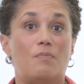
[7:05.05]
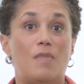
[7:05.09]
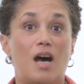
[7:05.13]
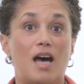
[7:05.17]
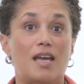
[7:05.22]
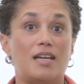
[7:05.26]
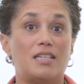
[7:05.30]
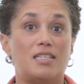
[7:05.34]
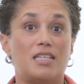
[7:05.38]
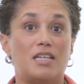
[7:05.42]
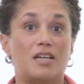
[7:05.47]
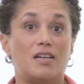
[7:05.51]

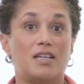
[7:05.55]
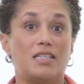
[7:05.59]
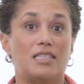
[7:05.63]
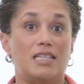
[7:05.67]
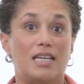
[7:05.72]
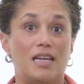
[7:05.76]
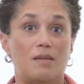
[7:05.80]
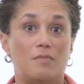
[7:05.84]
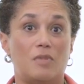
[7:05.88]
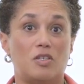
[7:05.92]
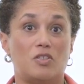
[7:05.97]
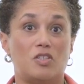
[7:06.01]
monetary
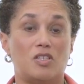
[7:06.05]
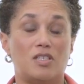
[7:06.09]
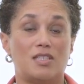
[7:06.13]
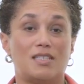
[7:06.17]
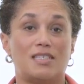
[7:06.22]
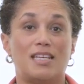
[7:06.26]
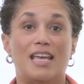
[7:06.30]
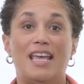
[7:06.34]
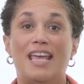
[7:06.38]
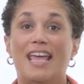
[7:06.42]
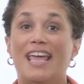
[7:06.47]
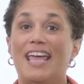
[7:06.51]

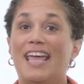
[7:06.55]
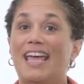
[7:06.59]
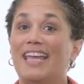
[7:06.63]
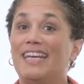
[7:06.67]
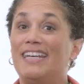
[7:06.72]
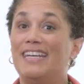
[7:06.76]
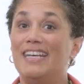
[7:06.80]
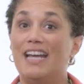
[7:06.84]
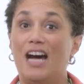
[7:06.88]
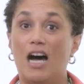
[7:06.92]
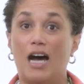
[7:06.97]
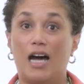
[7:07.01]
damages
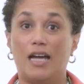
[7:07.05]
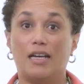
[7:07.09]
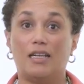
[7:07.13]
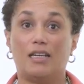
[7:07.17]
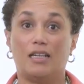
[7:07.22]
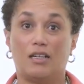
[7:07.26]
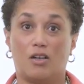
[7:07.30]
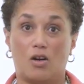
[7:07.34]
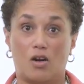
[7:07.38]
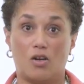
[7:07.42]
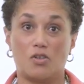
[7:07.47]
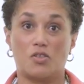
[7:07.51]
and not
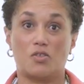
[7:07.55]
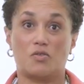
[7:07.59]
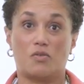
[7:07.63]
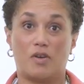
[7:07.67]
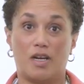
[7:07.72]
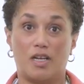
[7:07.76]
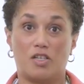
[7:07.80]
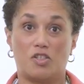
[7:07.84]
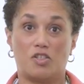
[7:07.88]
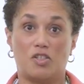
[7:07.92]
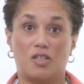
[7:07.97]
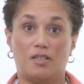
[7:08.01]

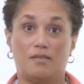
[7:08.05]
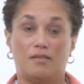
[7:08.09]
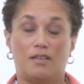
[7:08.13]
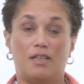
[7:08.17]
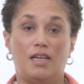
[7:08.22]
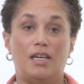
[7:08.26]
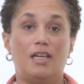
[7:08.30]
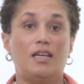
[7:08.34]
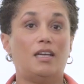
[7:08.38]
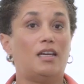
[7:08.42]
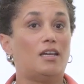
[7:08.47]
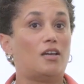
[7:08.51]
incarceration.
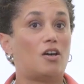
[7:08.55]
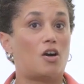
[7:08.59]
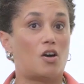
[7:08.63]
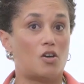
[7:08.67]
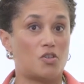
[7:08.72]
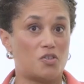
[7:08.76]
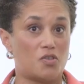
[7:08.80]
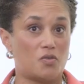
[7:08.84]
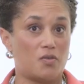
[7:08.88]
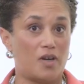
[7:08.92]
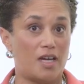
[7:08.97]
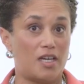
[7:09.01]

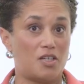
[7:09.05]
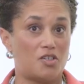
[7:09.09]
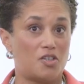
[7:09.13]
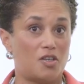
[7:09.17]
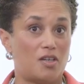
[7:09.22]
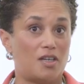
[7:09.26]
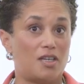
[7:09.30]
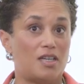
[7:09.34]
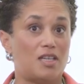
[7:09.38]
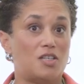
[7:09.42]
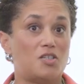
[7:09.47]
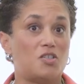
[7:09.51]

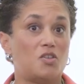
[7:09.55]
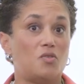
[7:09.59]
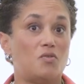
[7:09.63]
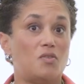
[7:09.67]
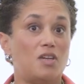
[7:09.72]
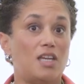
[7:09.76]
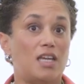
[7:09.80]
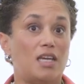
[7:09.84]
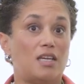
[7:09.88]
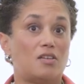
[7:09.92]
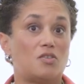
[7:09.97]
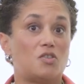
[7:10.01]
Incarceration is
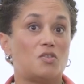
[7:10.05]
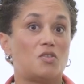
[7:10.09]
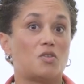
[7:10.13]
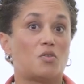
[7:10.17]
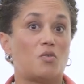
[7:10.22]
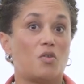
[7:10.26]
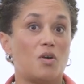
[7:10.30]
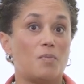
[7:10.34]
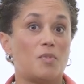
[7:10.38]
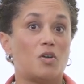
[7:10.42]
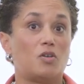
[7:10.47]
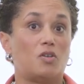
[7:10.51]
unique to the
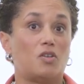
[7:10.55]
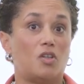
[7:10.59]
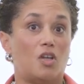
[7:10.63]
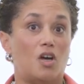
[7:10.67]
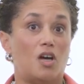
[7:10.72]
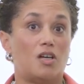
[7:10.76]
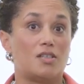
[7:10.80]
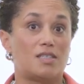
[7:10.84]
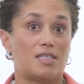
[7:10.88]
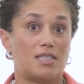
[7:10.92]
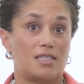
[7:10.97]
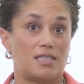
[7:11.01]
criminal
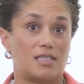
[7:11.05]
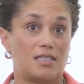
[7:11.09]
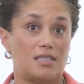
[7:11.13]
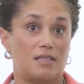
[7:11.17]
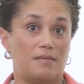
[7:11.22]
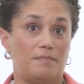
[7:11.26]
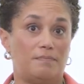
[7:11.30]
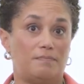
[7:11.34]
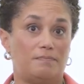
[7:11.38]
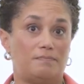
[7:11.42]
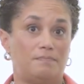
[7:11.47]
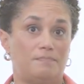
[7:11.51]
law
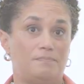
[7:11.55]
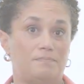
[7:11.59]
system.